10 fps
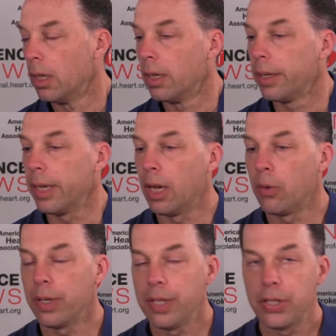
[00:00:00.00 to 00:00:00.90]
Yeah,
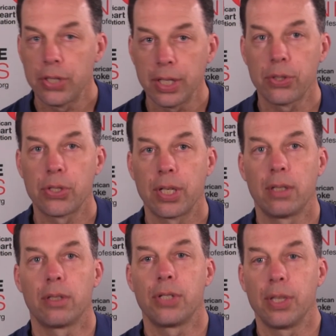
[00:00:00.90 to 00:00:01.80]
well, these single
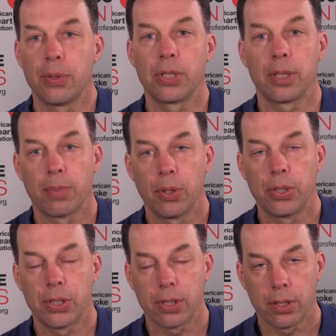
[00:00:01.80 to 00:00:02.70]
cell sequencing
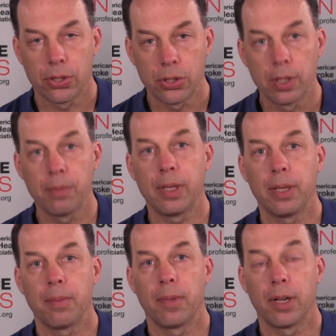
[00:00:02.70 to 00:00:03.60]
approaches are an
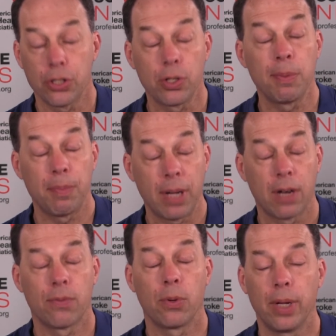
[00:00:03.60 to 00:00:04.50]
extremely
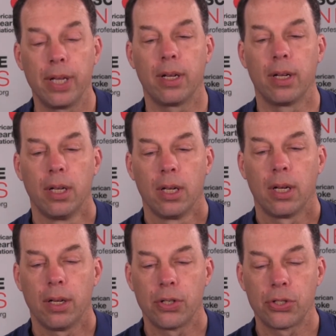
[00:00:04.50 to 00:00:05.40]
powerful way to
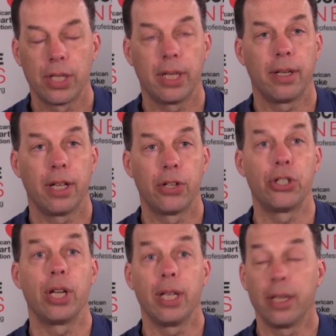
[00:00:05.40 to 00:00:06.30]
understand
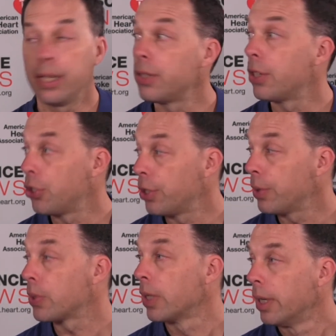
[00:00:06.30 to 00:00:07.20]
heterogeneity in
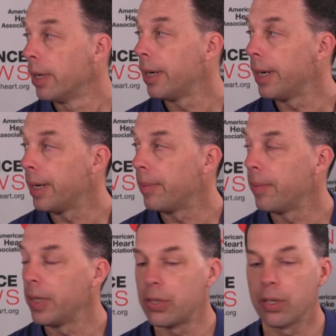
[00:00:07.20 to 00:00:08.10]
tissues.
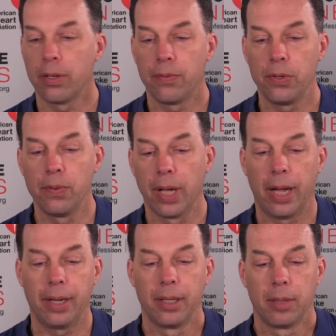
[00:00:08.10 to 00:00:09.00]
And so if you've
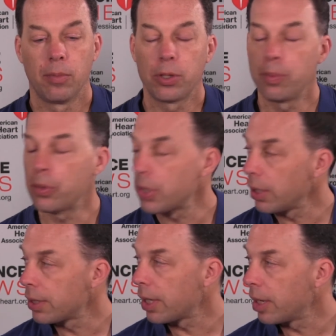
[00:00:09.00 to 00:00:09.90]
got multiple cell
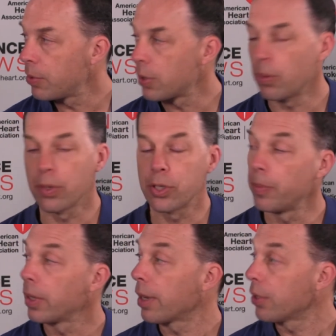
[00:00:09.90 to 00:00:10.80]
types or
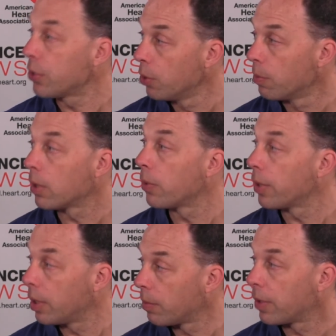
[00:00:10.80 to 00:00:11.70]
something like a tumor with a
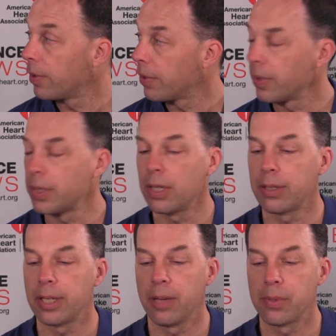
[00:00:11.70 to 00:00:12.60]
number of different cell
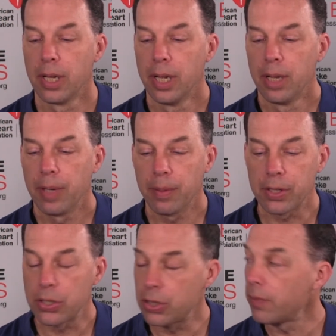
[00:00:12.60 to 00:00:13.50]
types, being able
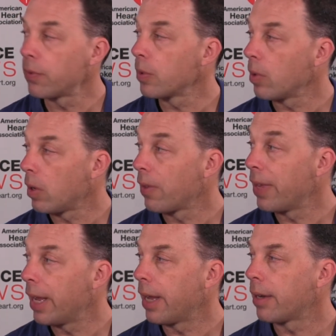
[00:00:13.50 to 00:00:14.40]
to sift through all
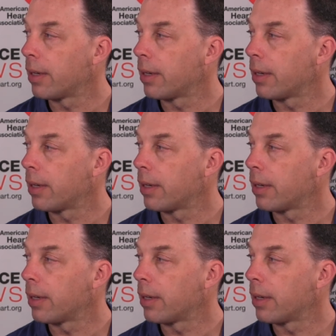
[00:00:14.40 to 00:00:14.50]
that